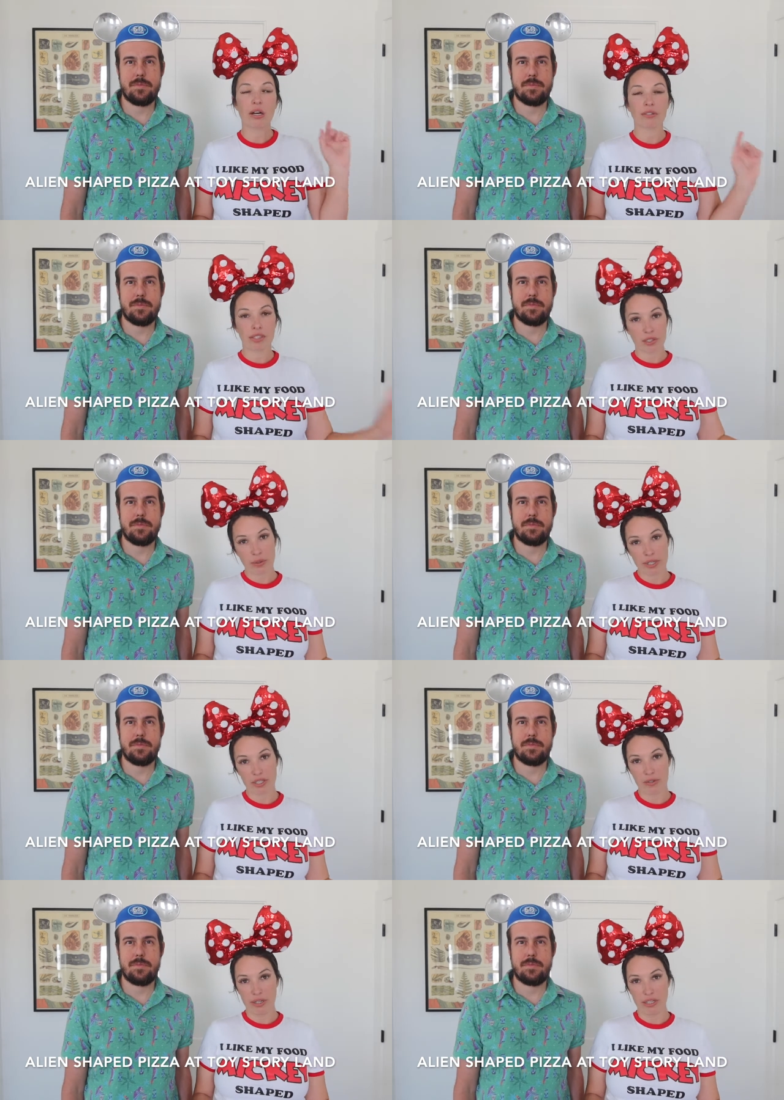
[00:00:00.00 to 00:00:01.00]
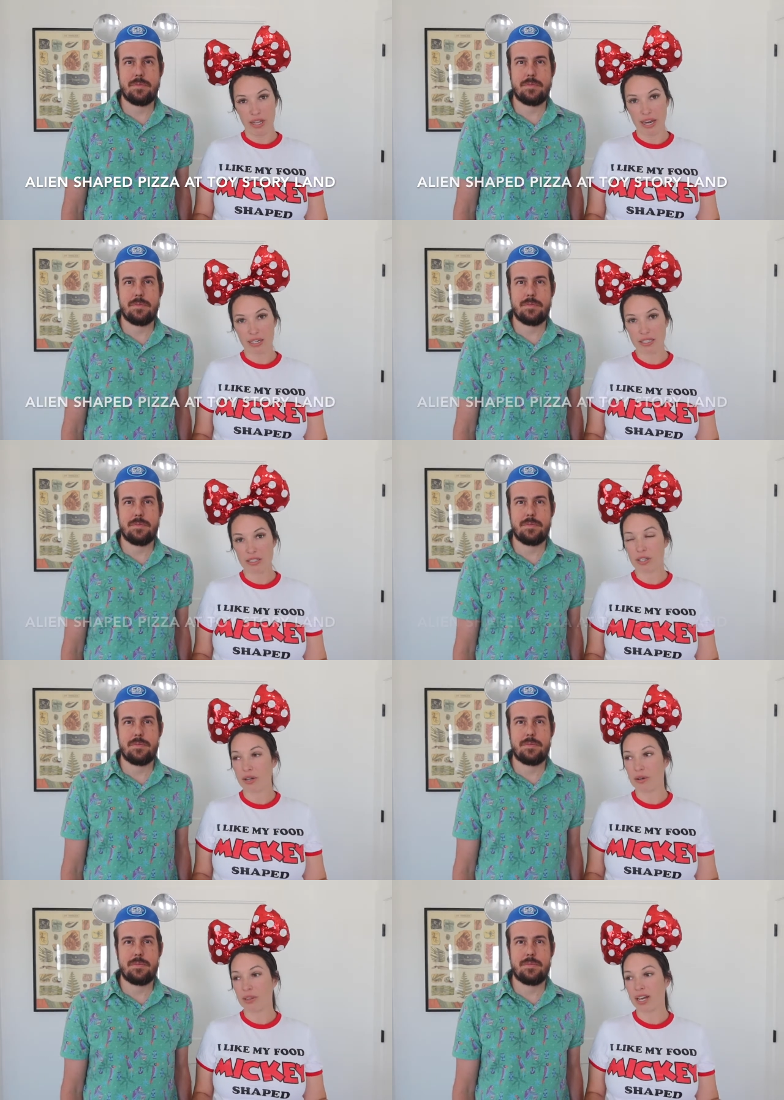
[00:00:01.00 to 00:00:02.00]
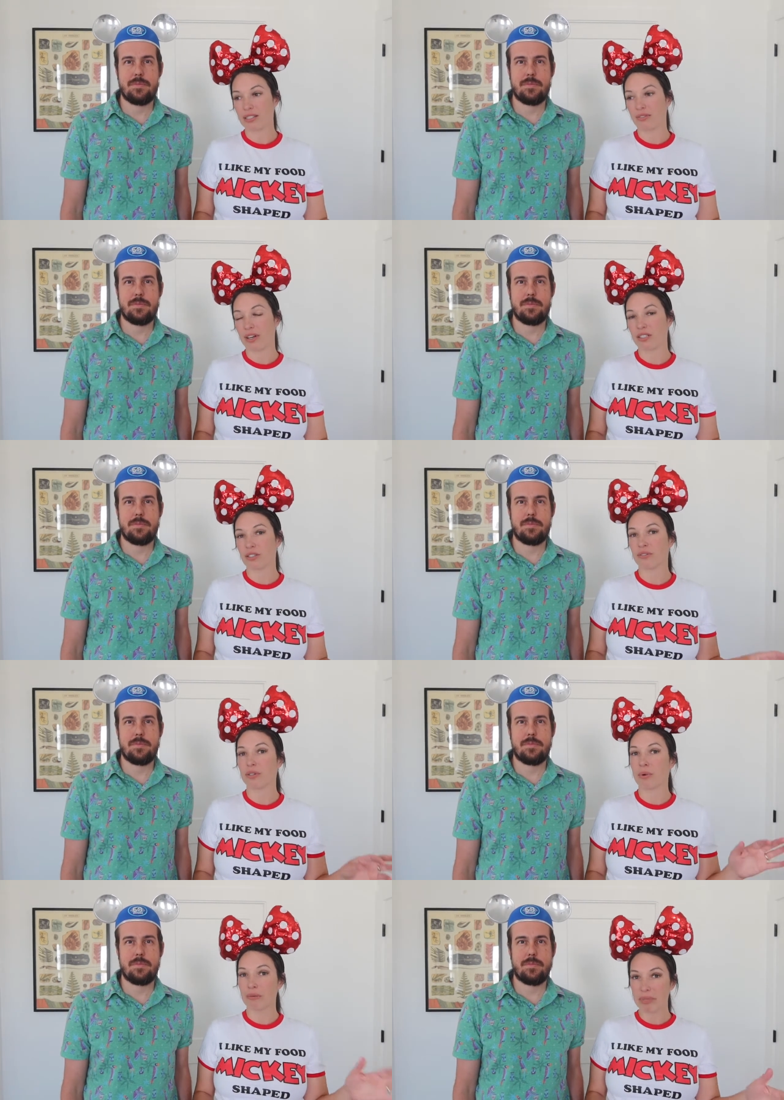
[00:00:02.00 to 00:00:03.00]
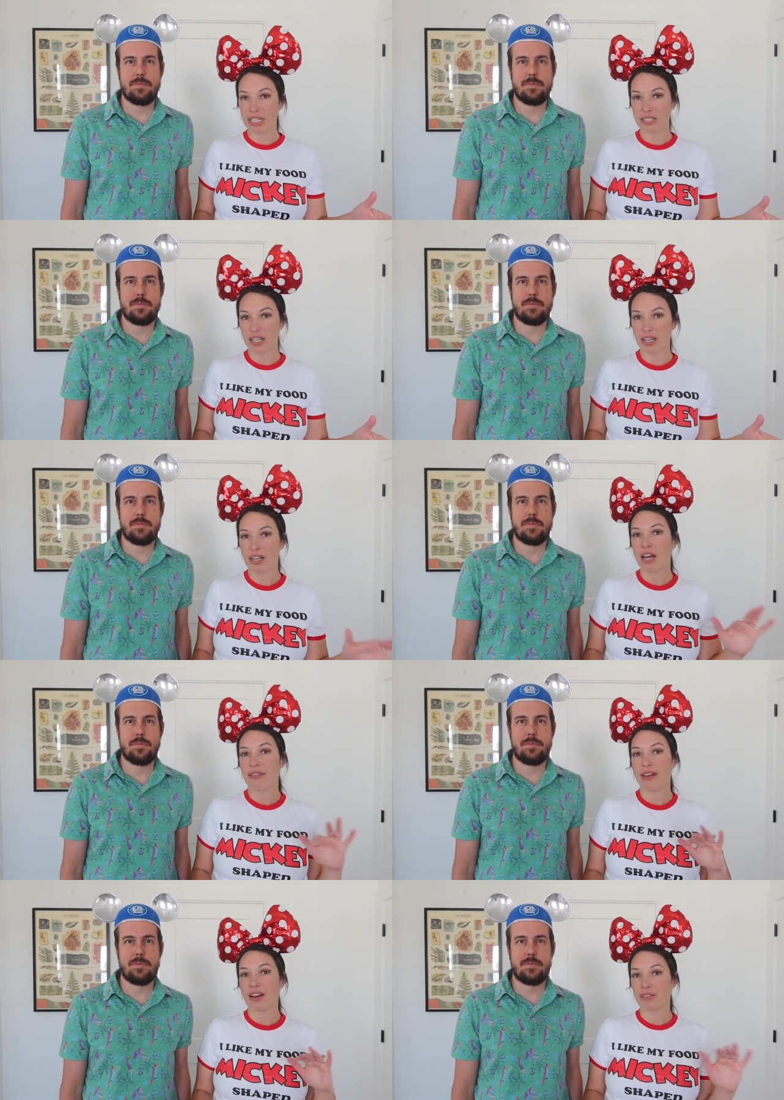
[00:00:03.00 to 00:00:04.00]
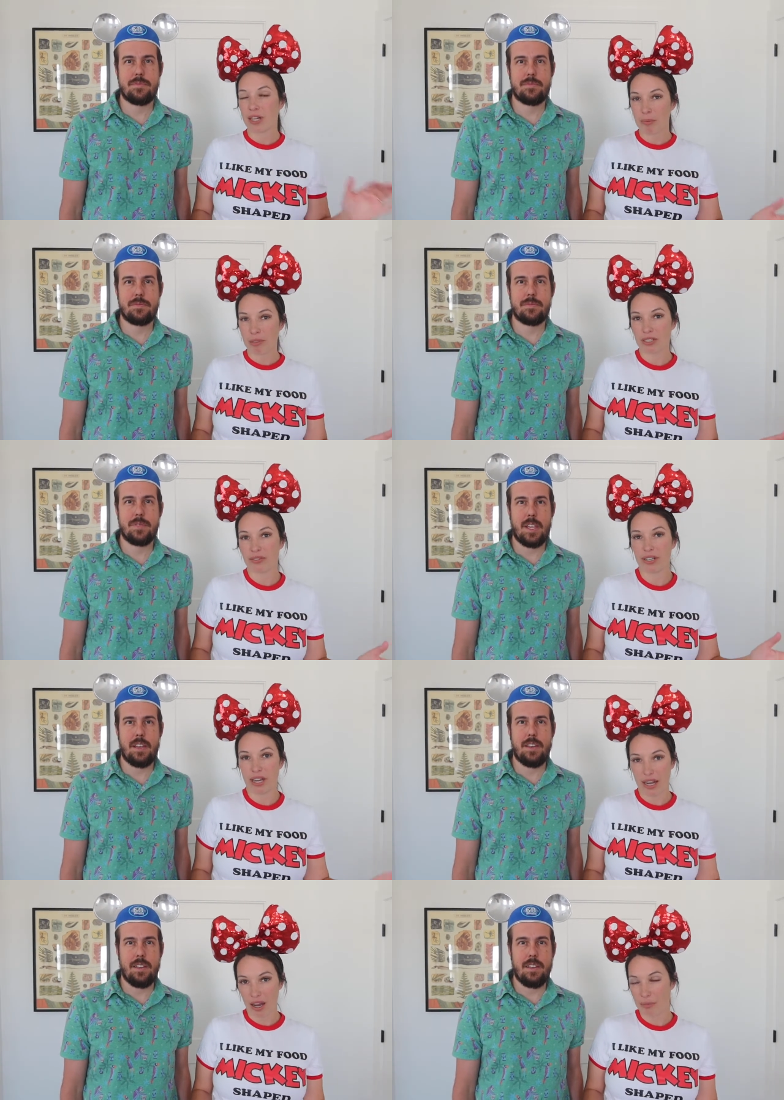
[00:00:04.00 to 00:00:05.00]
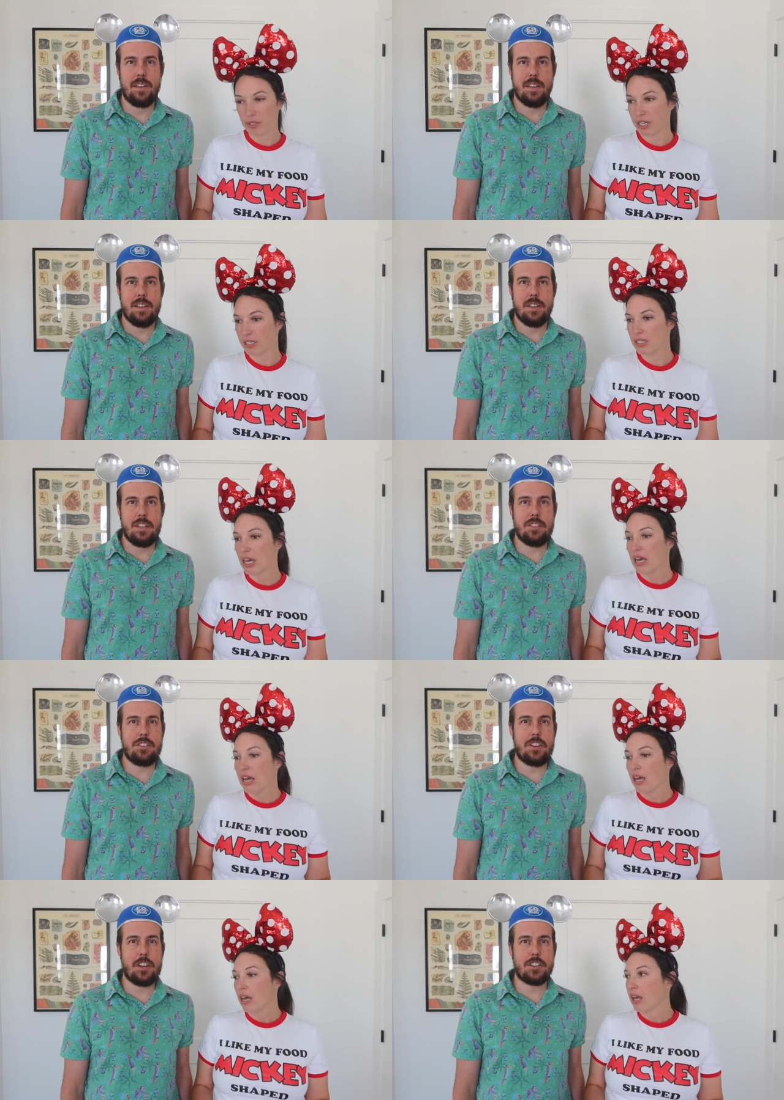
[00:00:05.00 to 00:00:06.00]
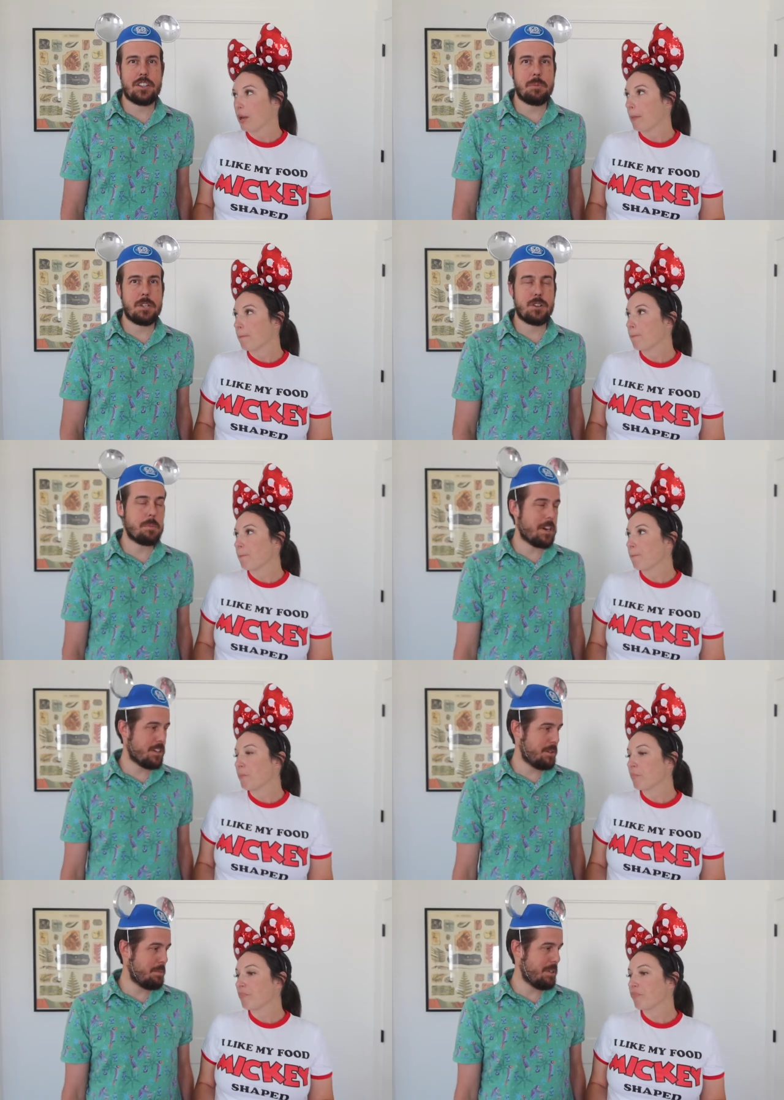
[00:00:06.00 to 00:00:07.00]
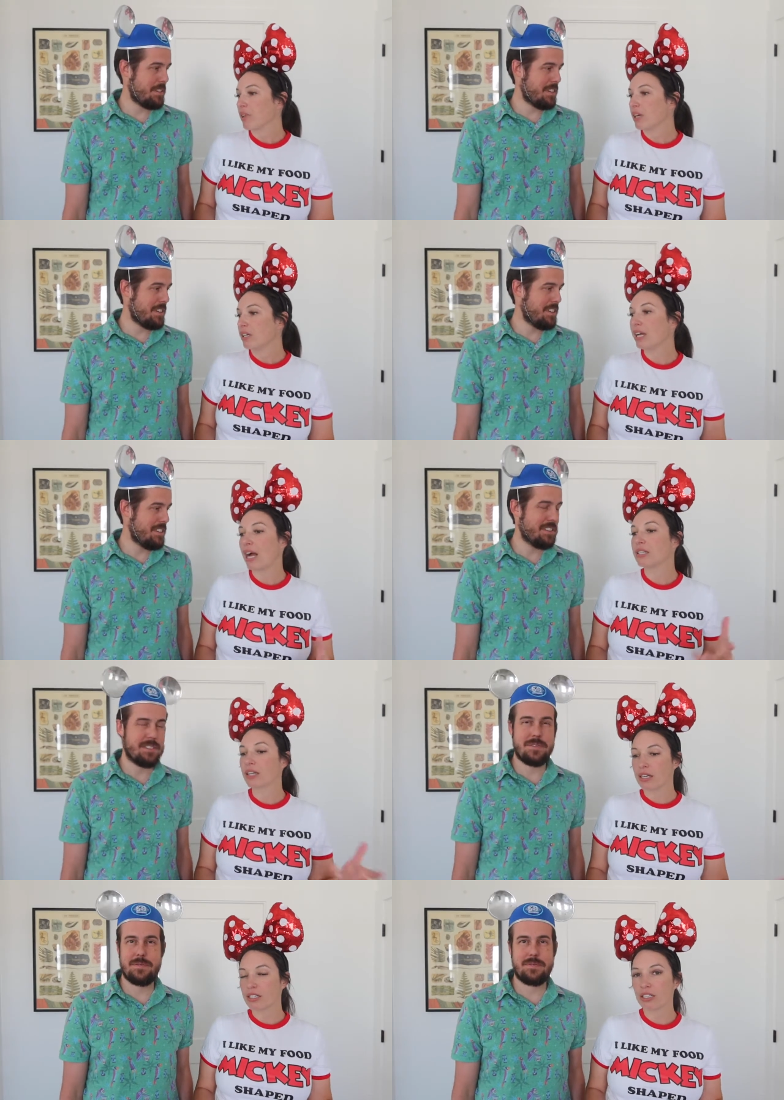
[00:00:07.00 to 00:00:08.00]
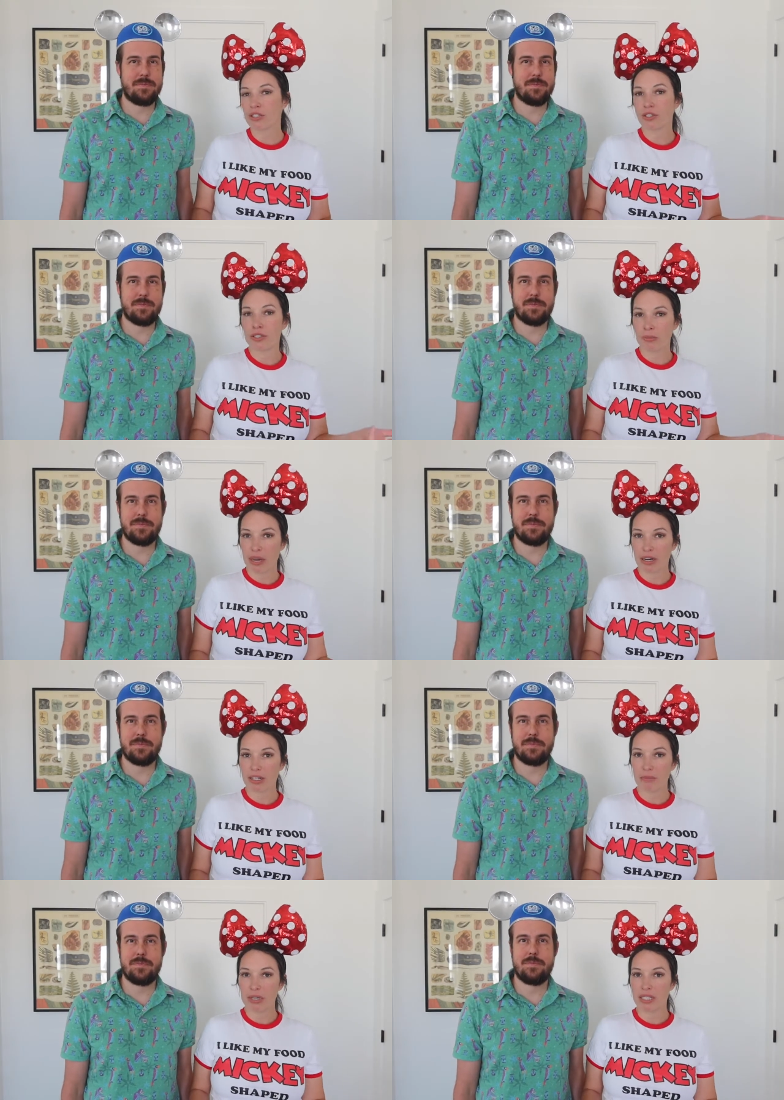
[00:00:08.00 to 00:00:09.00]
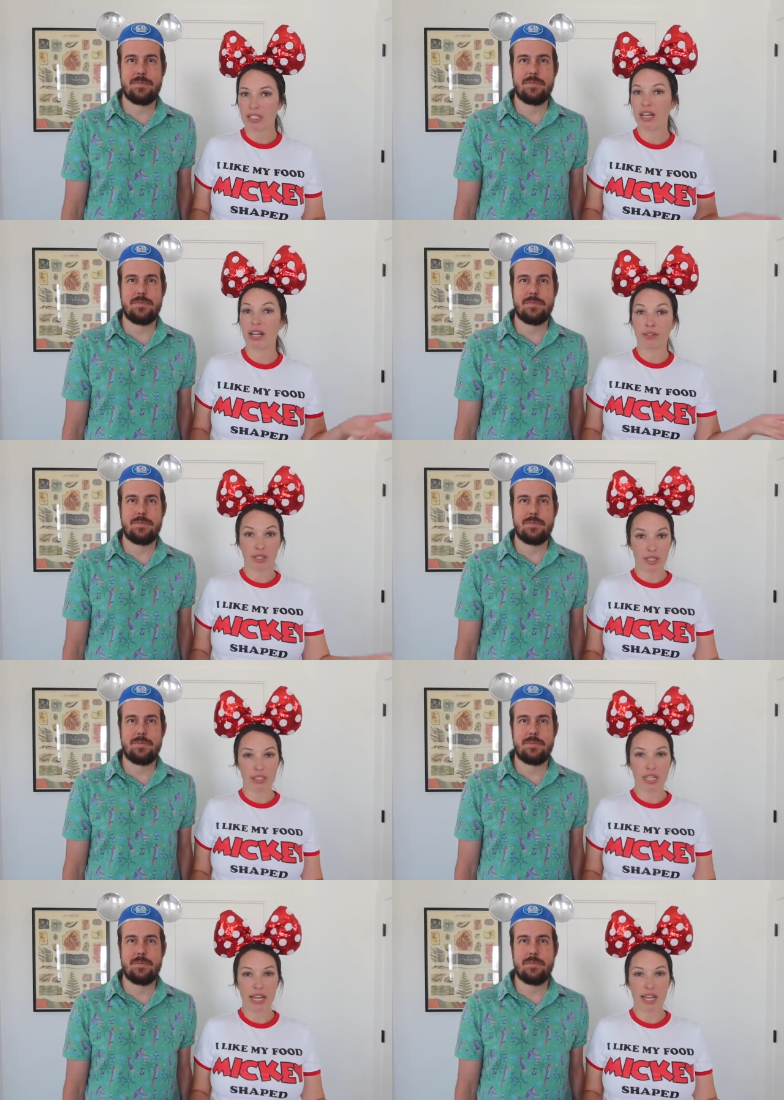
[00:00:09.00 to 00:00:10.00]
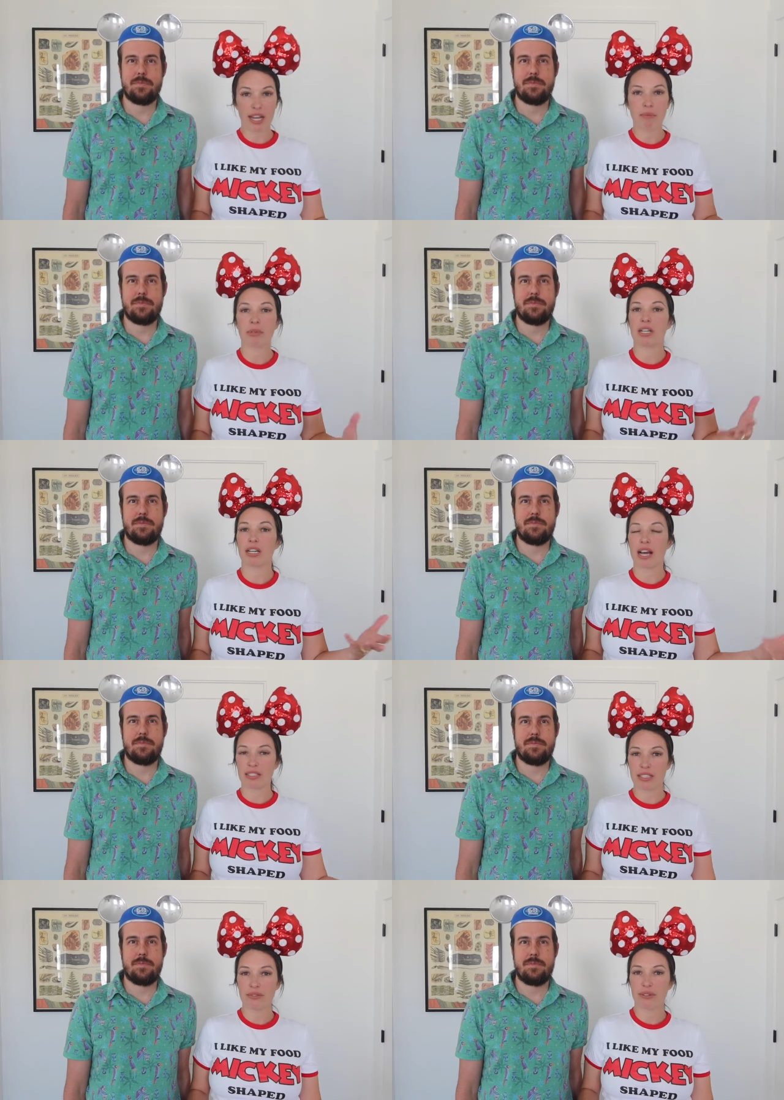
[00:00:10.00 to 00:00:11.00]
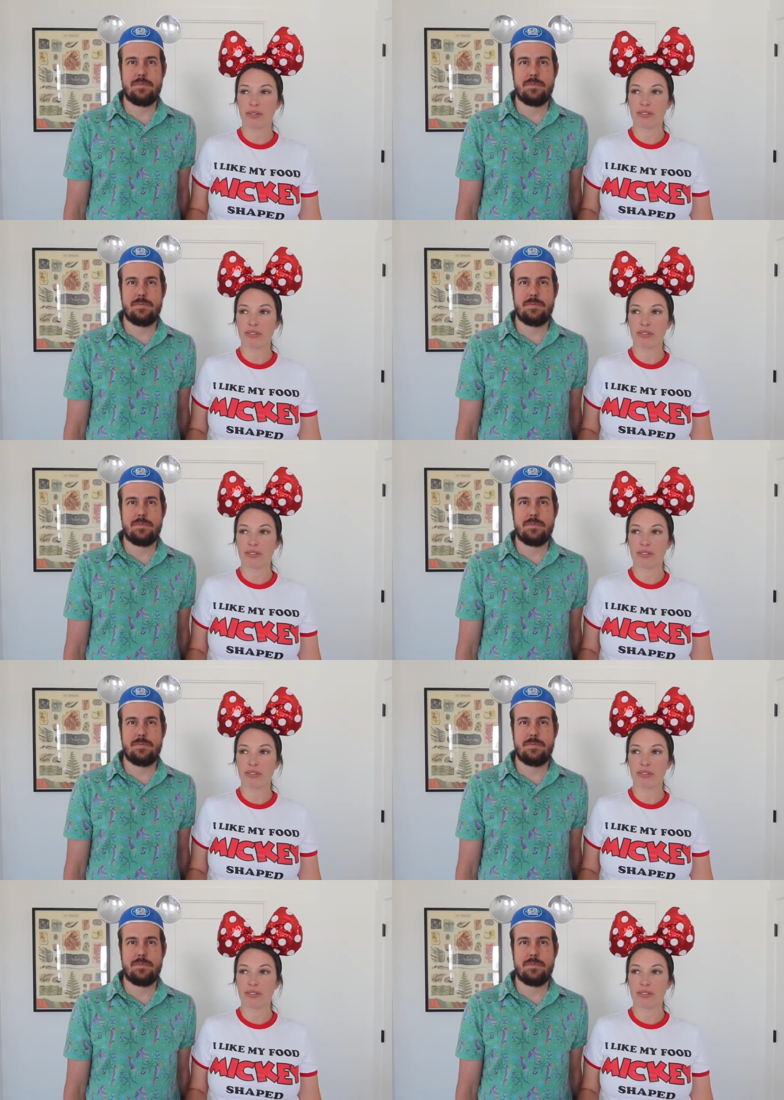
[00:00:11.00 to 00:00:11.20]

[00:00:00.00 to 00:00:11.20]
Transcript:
Speaker 1: over in Toy Story Land, so that's fun. So if you want pizza, they have a couple different options.
Speaker 2: It's just not going to be your American pizza.
Speaker 1: Yeah, it's not your traditional American pizza. It looks like it, but it has a different